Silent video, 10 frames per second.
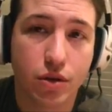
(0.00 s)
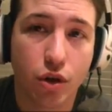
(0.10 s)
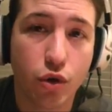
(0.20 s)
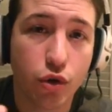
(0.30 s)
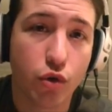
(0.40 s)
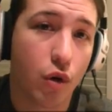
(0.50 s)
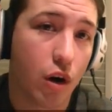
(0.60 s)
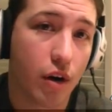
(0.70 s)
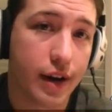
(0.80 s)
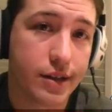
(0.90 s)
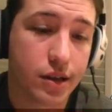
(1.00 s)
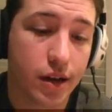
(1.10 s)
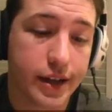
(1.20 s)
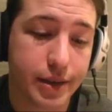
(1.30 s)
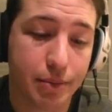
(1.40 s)
who you are as
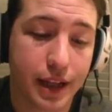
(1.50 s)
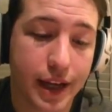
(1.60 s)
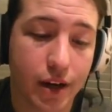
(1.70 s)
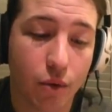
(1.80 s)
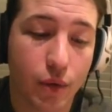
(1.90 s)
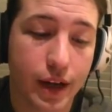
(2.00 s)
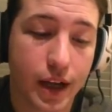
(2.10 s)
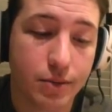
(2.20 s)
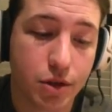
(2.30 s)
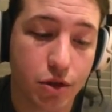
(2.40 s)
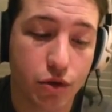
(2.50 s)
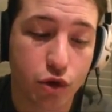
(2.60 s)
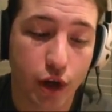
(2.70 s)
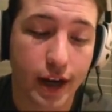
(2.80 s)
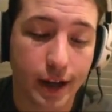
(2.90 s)
a player when it comes to
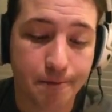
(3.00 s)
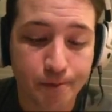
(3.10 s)
training.